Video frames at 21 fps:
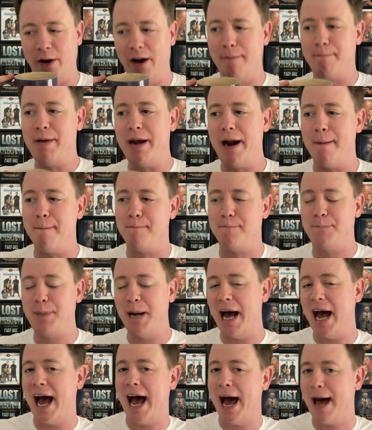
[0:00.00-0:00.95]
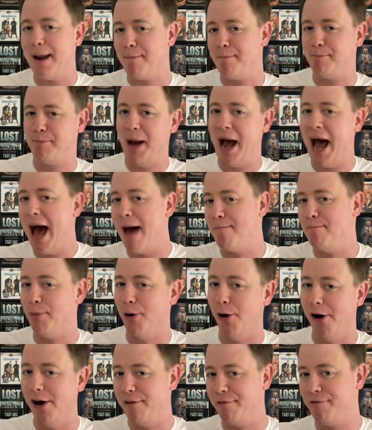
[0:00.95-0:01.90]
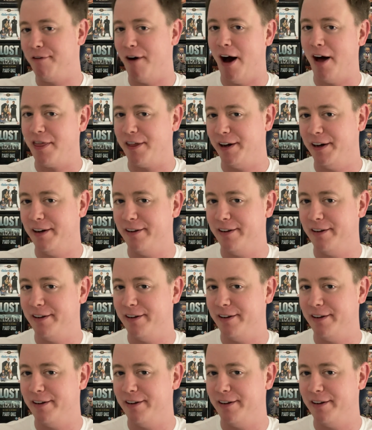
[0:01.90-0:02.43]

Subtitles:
I've been a bad boy father.